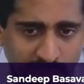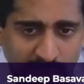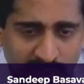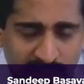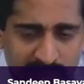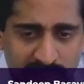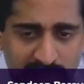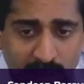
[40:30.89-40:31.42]
The
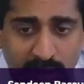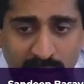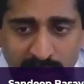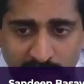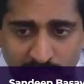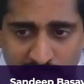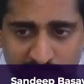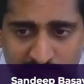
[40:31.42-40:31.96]
results are
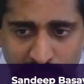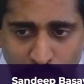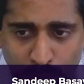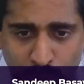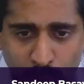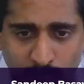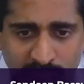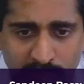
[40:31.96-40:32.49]
encouraging,
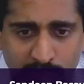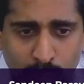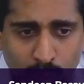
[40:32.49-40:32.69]
although we need